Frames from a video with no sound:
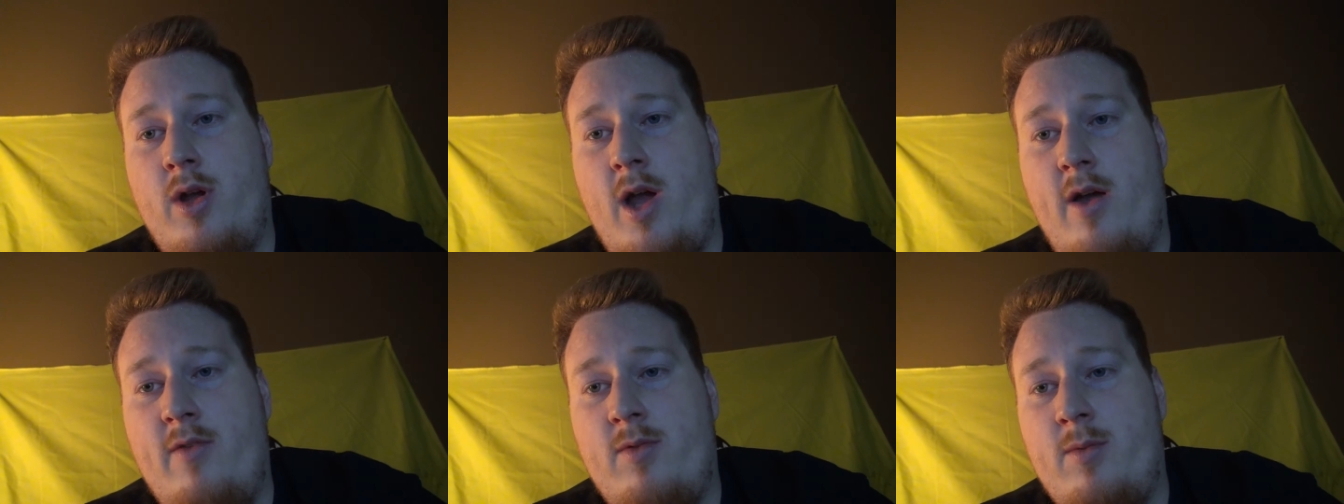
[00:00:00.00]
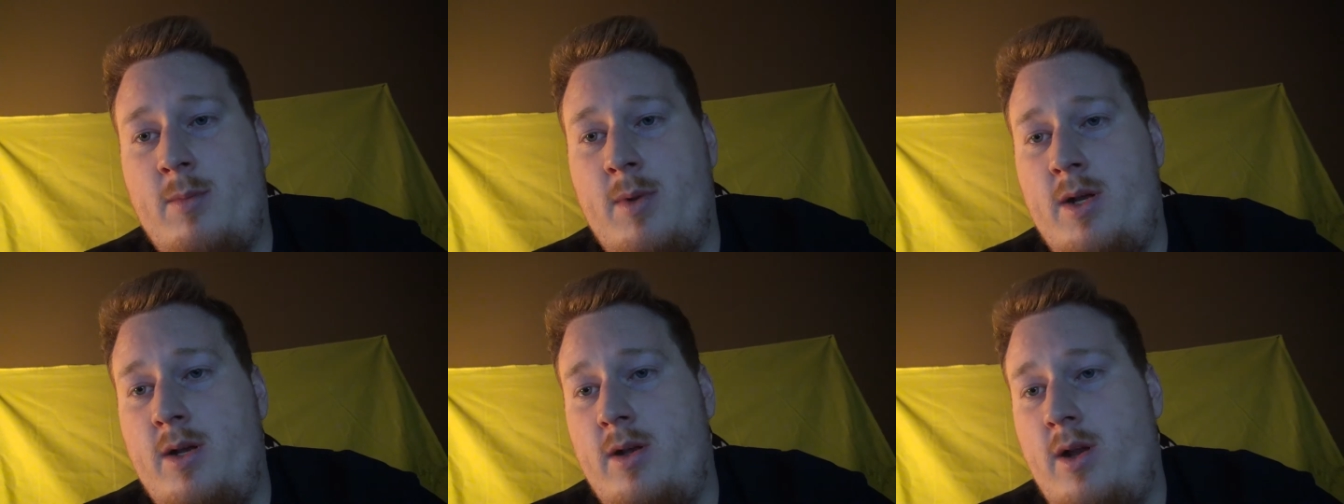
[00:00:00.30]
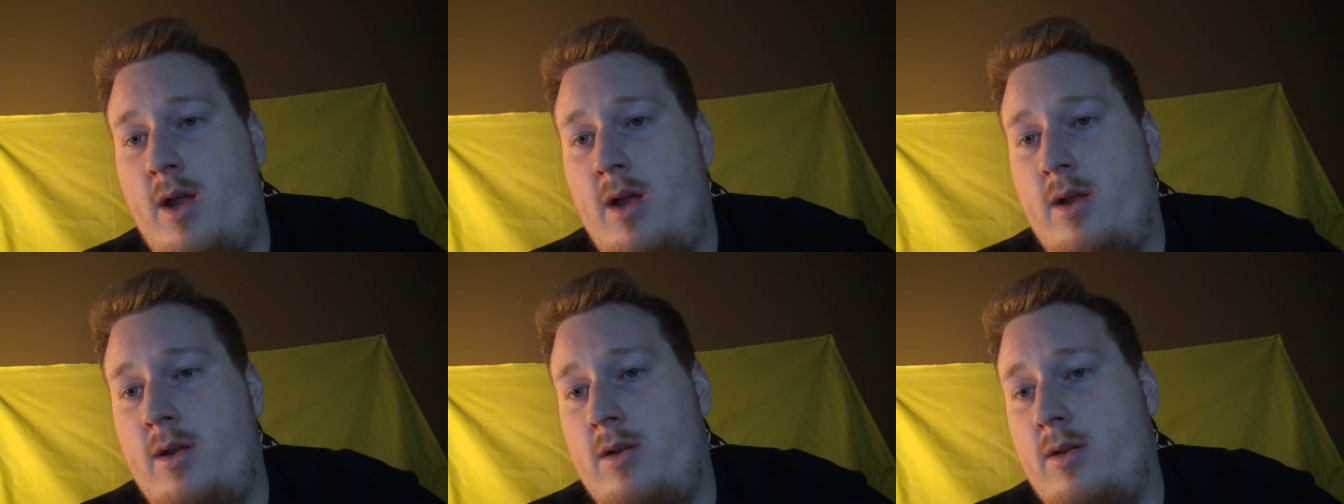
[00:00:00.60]
government,
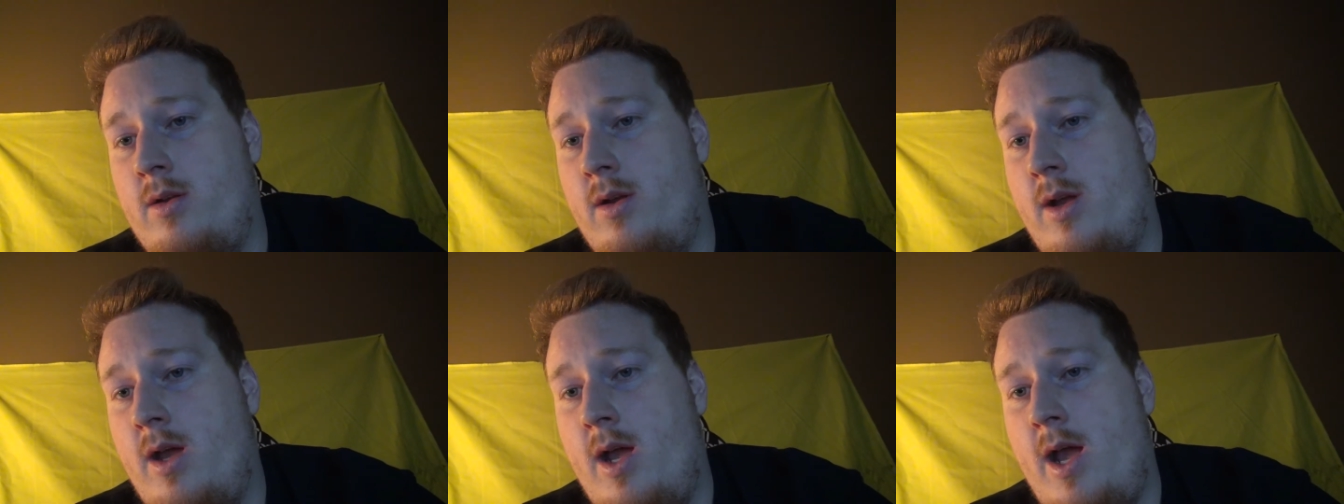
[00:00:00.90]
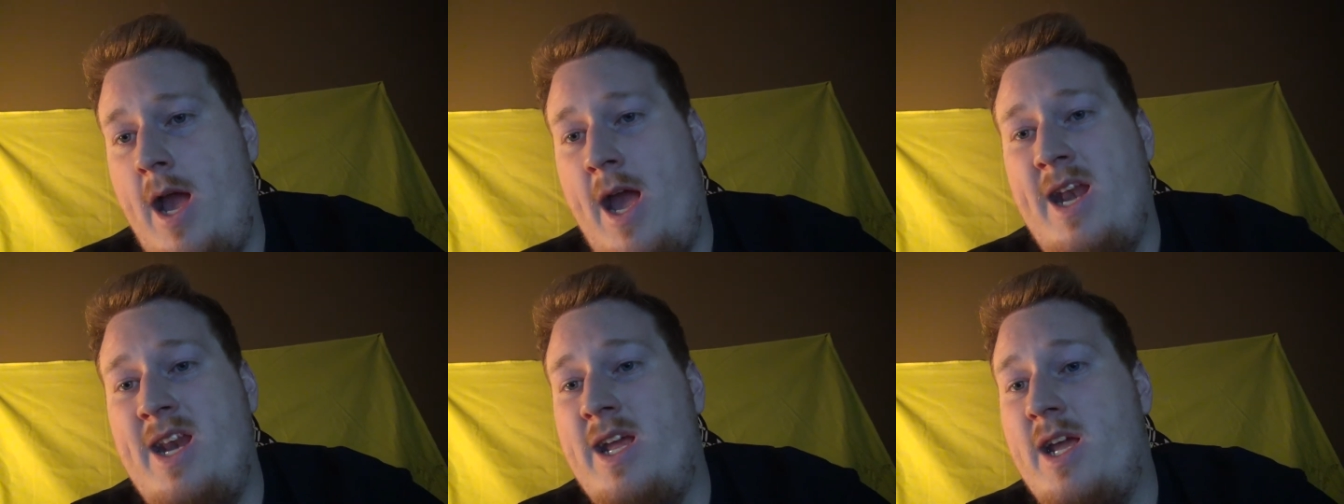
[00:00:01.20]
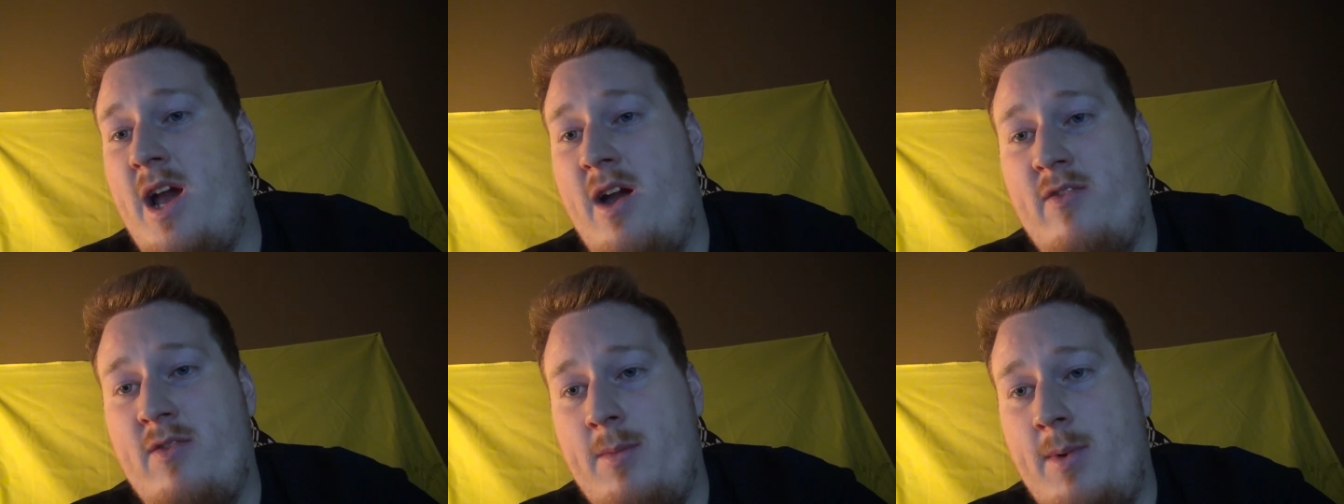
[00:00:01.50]
any
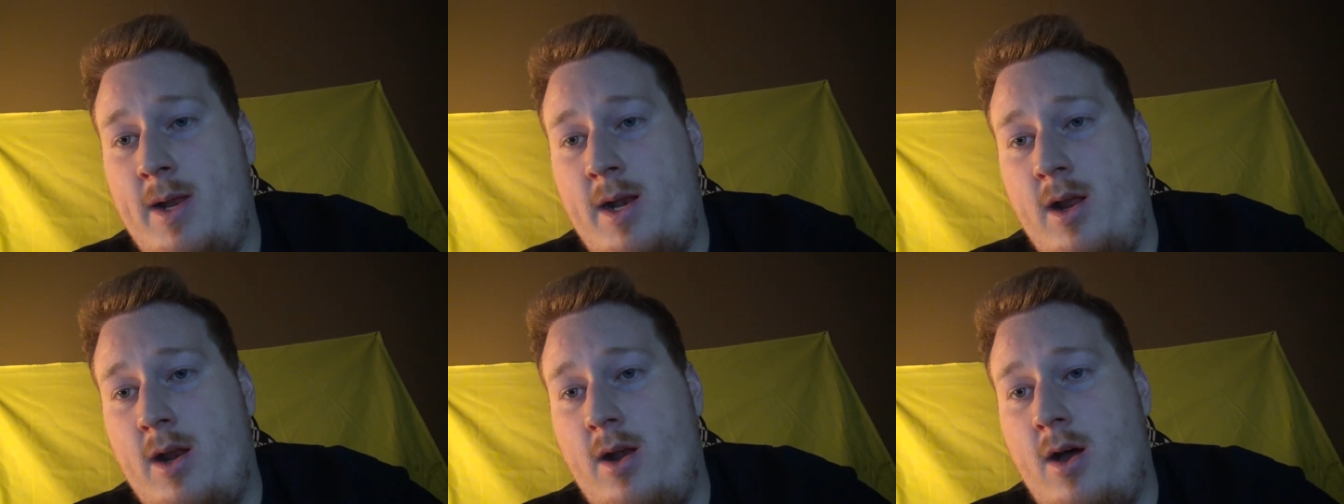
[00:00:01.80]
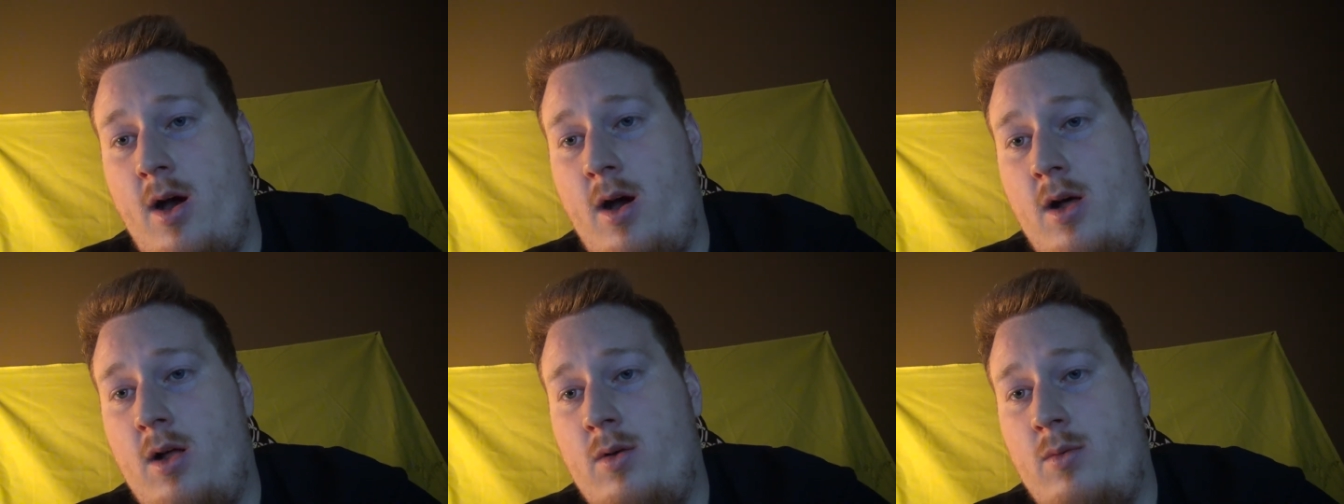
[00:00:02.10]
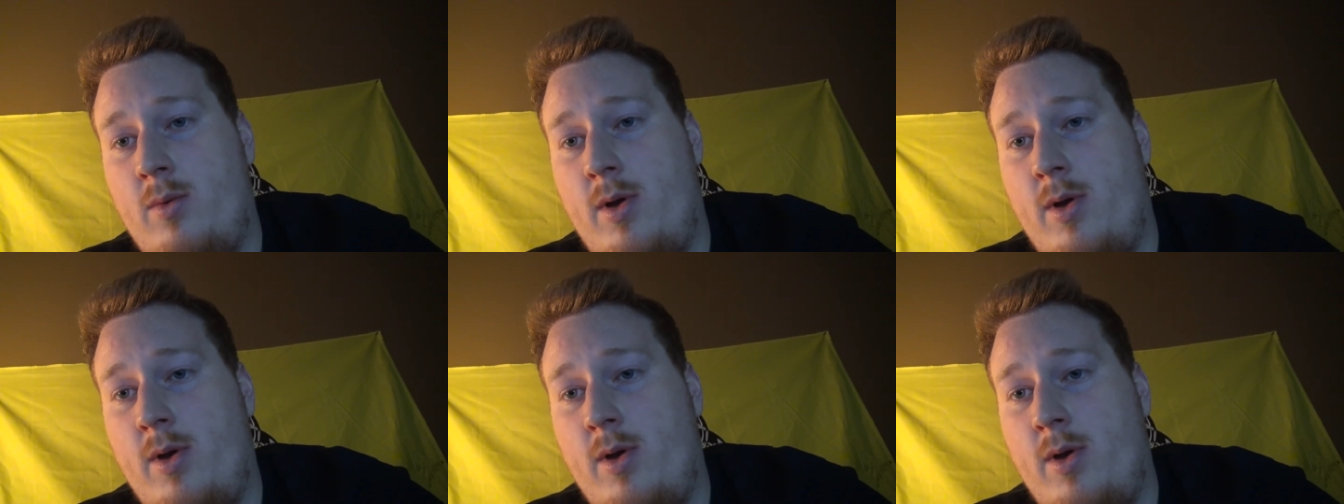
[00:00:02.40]
government at all,